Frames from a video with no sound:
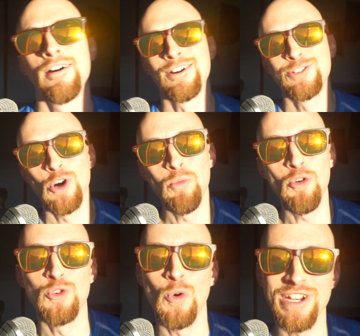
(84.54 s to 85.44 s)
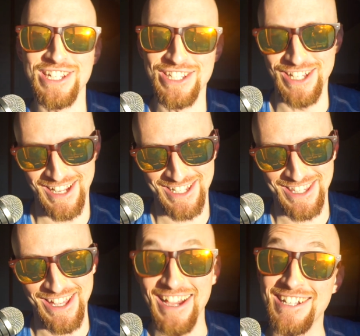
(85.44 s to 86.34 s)
October
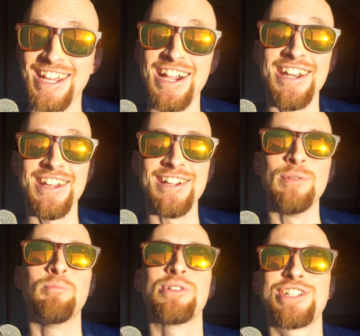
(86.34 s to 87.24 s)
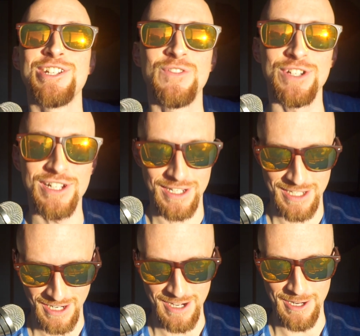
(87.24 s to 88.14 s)
26th at 10 a.m. Pacific
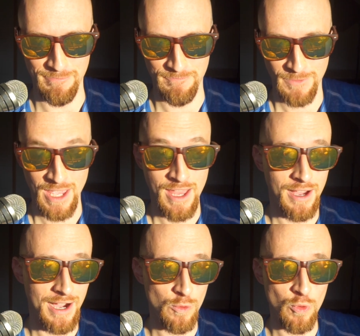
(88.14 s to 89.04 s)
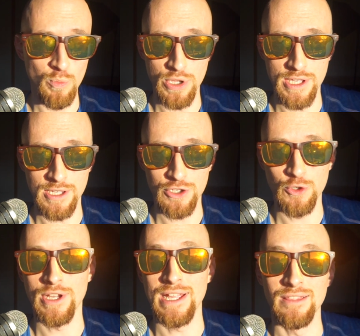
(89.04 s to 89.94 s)
time. I will be
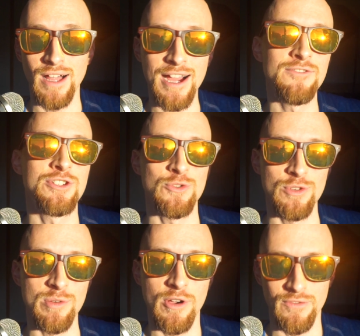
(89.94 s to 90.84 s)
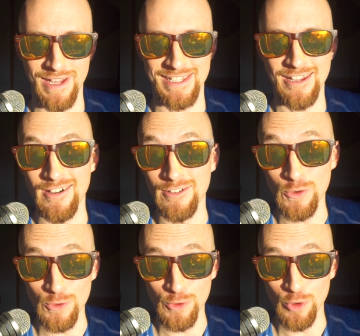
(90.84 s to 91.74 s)
shooting a live stream event on
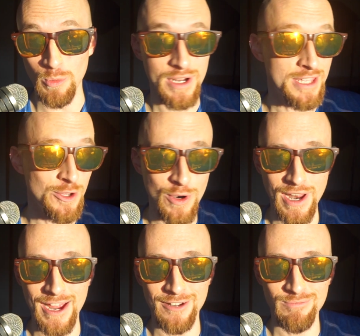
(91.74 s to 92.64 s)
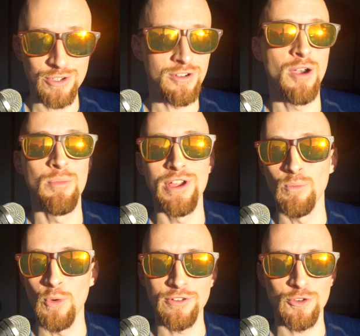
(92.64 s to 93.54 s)
YouTube Q&A. So come
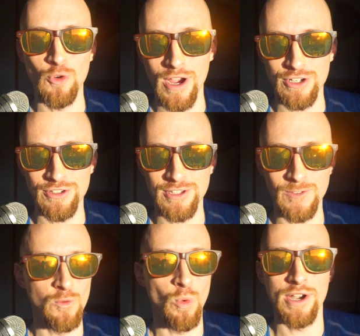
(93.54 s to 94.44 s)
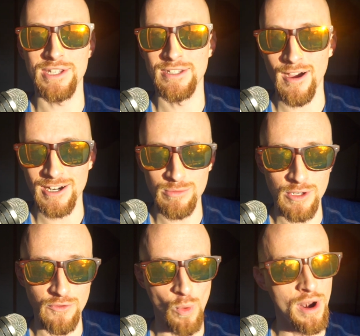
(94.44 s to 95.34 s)
in, bring your questions if you wanted to talk to me,
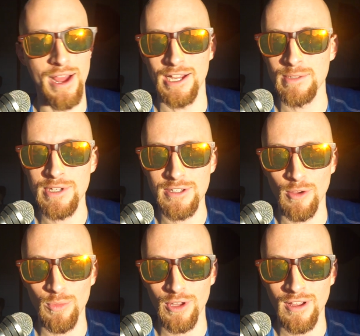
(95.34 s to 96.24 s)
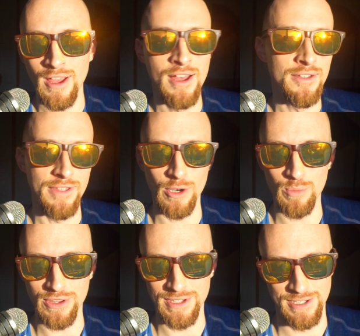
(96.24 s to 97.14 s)
if you want to ask me something, that'll
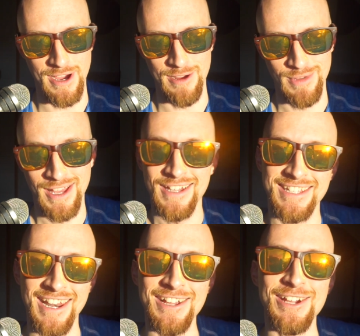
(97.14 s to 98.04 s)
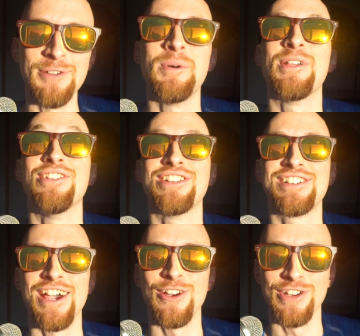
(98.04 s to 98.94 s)
be the time. 10 a.m. this
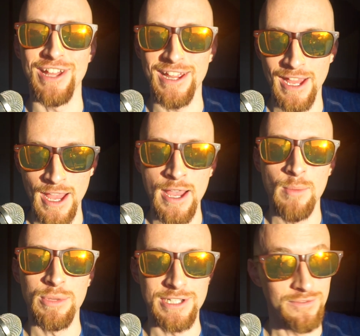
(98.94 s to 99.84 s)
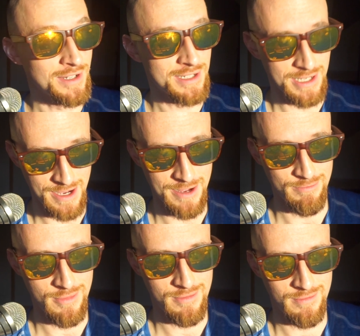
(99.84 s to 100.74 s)
Saturday Pacific
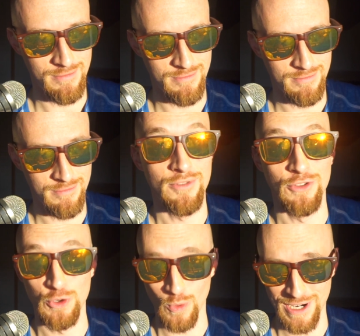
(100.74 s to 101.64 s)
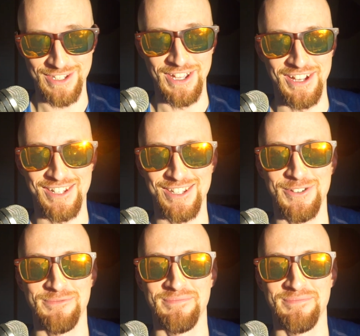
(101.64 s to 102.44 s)
time, the 26th.